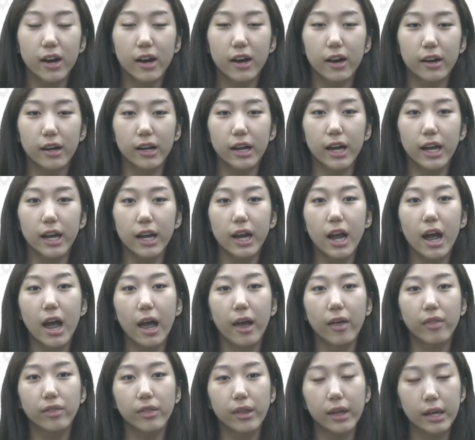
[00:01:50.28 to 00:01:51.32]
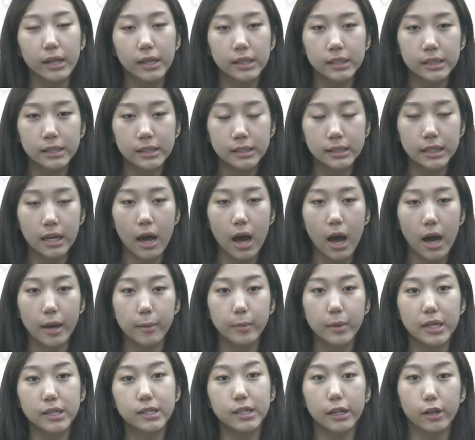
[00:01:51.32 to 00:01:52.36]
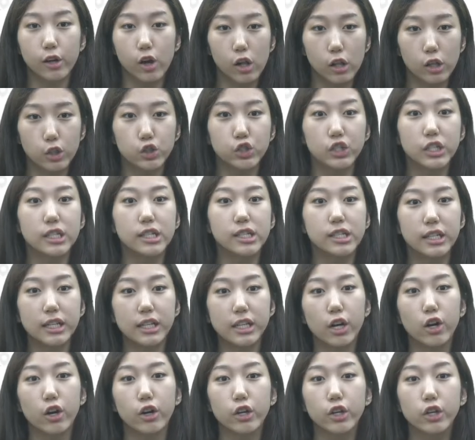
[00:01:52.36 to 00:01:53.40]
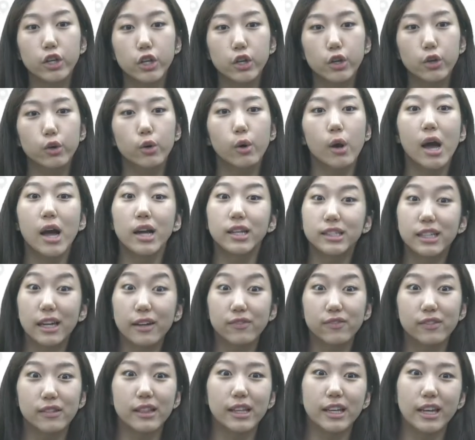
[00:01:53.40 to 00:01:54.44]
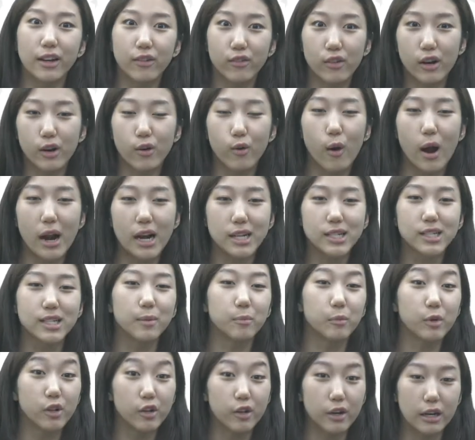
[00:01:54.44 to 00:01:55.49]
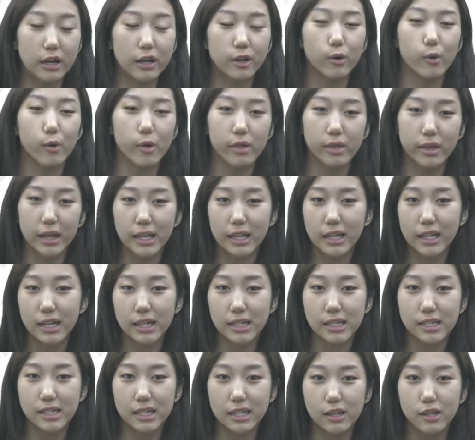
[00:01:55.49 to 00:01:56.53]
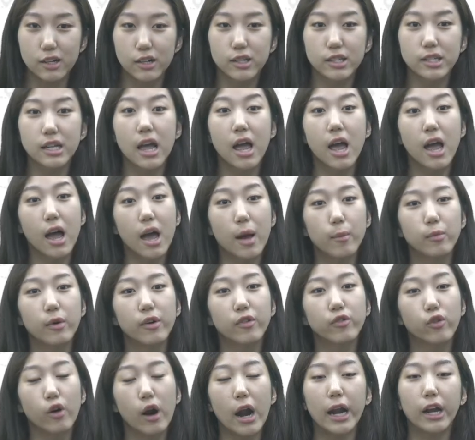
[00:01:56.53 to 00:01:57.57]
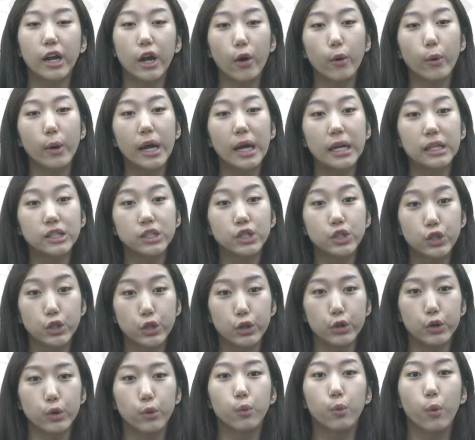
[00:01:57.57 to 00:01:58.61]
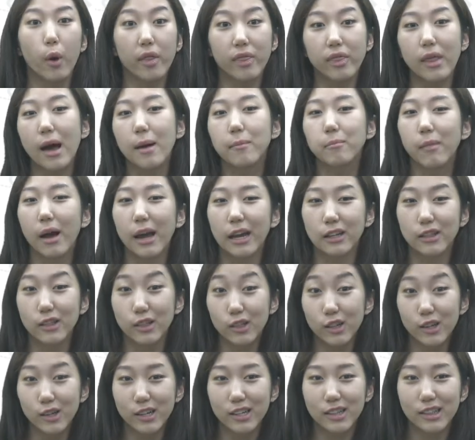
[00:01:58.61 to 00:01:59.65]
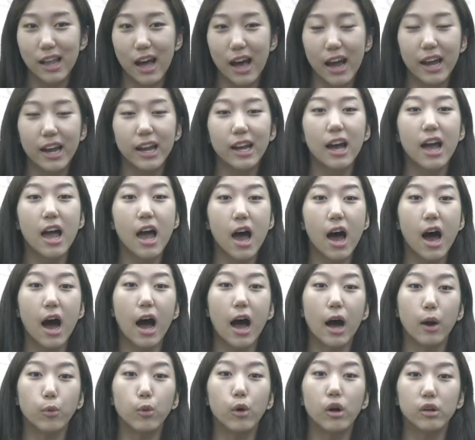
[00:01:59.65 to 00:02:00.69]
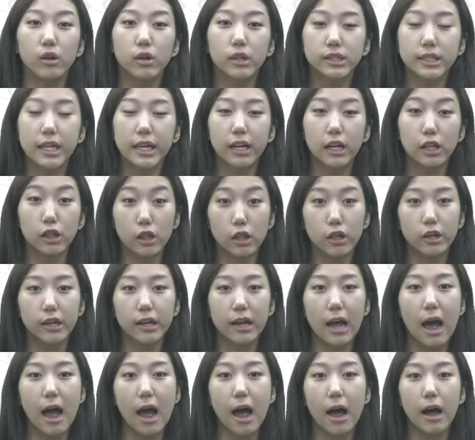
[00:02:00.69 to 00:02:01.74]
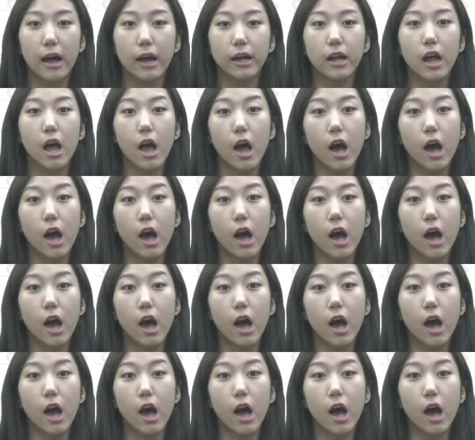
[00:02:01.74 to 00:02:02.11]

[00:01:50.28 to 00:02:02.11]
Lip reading: Okay, and then an IB Psychology's ERQ definitely requires some critical thinking skills. And before I go into what that might look like, we'll take a look at